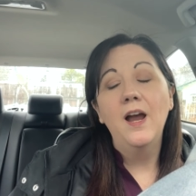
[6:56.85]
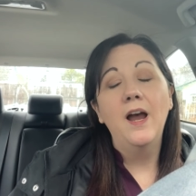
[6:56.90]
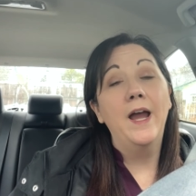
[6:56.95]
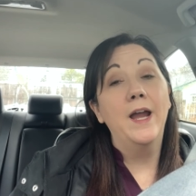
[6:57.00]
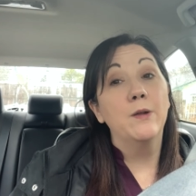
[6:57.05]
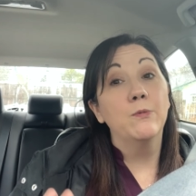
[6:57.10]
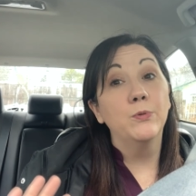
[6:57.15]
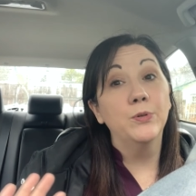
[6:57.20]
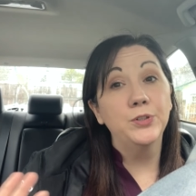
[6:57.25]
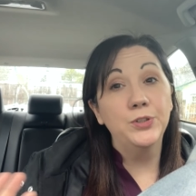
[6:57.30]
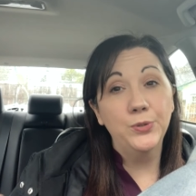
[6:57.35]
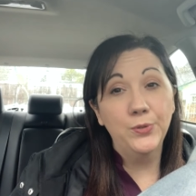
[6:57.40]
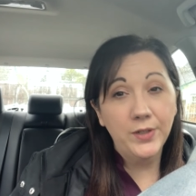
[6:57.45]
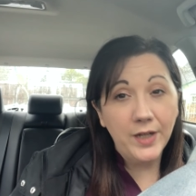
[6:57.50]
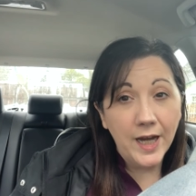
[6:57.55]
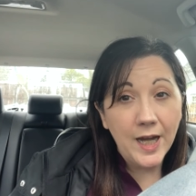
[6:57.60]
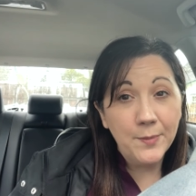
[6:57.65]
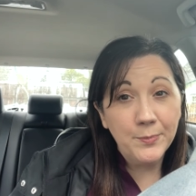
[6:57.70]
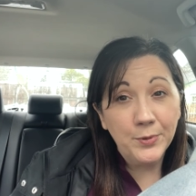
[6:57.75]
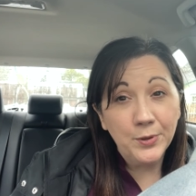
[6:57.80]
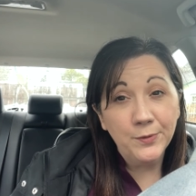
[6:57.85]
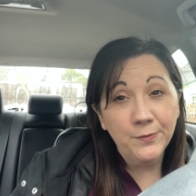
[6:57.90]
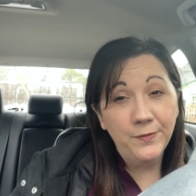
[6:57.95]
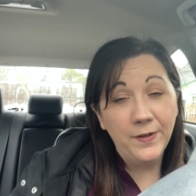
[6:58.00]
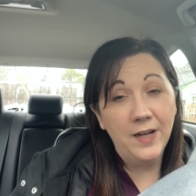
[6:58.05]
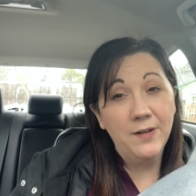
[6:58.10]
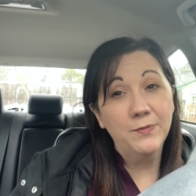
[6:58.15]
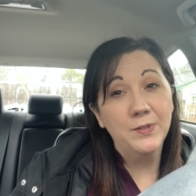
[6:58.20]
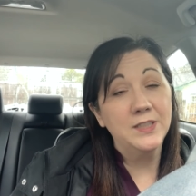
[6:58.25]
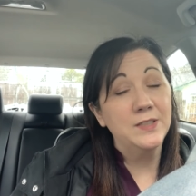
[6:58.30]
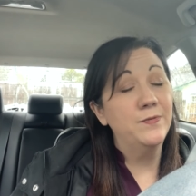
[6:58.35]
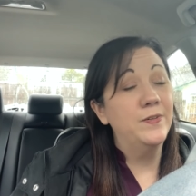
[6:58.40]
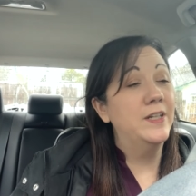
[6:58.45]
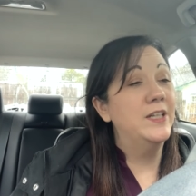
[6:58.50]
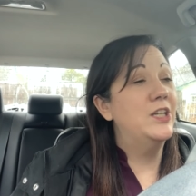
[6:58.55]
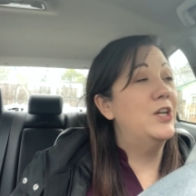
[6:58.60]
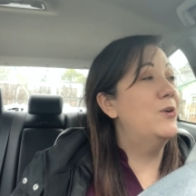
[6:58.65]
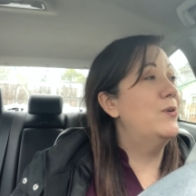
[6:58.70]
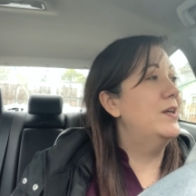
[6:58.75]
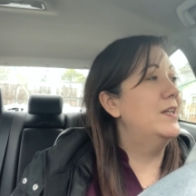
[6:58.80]
I will do an April favorites
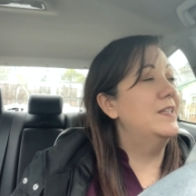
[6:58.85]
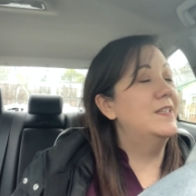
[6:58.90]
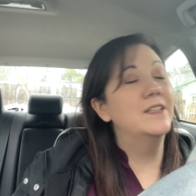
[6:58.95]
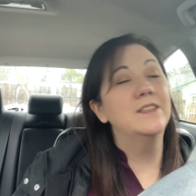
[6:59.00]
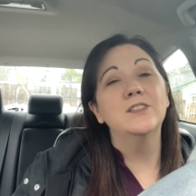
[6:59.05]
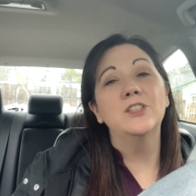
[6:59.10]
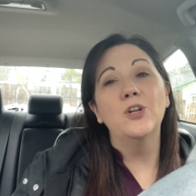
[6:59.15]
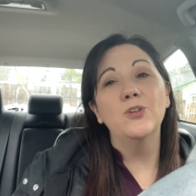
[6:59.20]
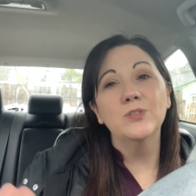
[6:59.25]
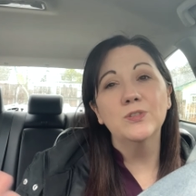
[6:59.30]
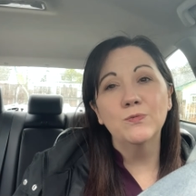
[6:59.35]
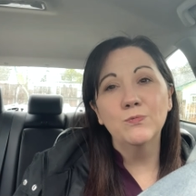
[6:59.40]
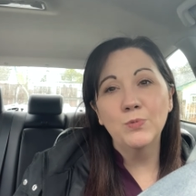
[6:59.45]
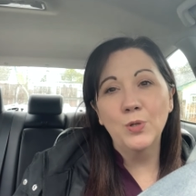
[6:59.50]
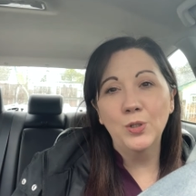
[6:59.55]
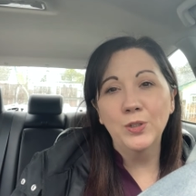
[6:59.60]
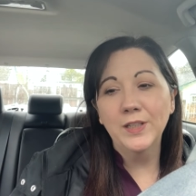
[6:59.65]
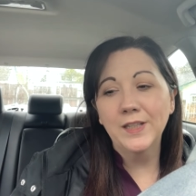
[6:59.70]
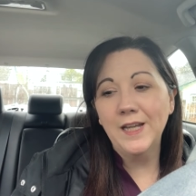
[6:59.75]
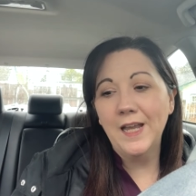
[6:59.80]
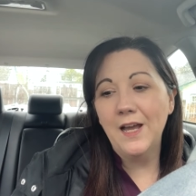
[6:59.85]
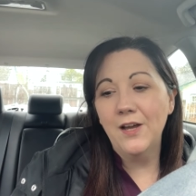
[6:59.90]
video and get those rolling